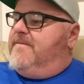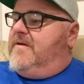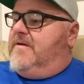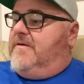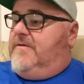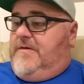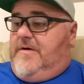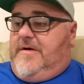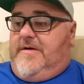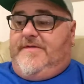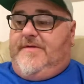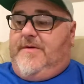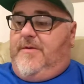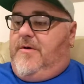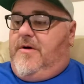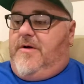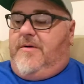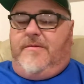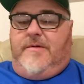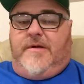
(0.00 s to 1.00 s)
So I said,
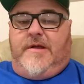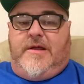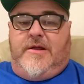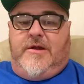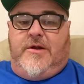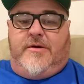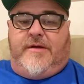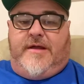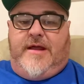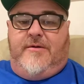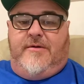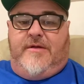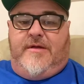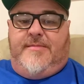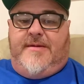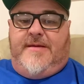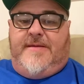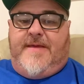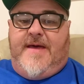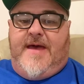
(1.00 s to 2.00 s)
well, can't really
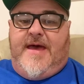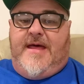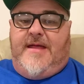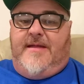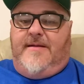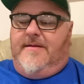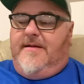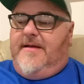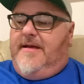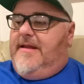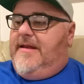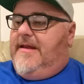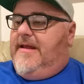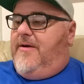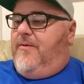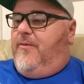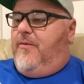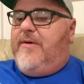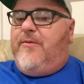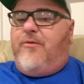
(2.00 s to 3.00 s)
beat that.
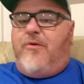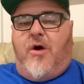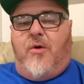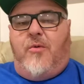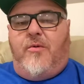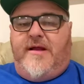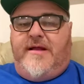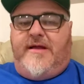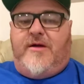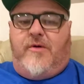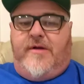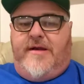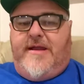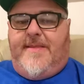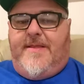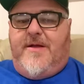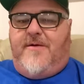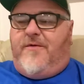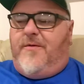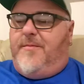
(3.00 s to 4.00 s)
And we were already going down
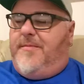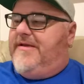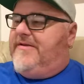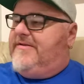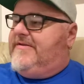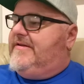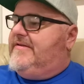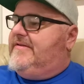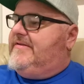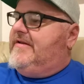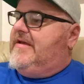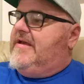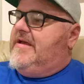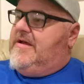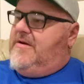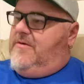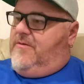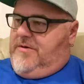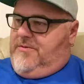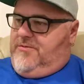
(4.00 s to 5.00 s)
there for business.
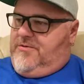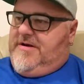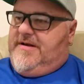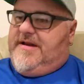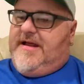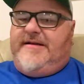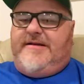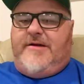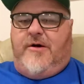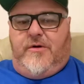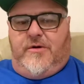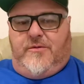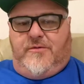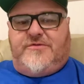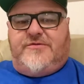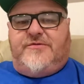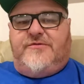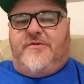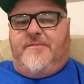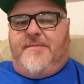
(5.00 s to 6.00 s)
We were in Daytona,
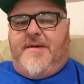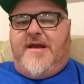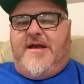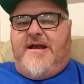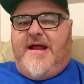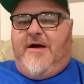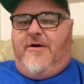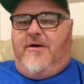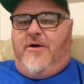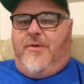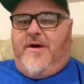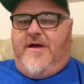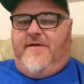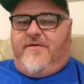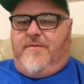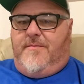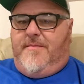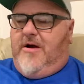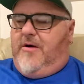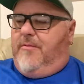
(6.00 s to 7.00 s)
which was about an hour away
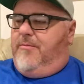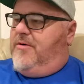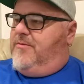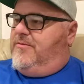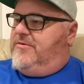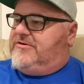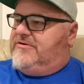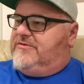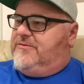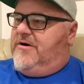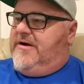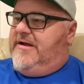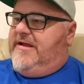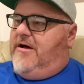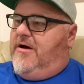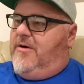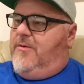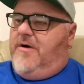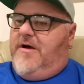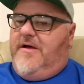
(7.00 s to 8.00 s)
from Melbourne, which is where
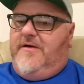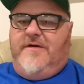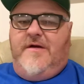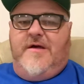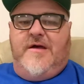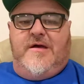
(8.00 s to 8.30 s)
Aeon was.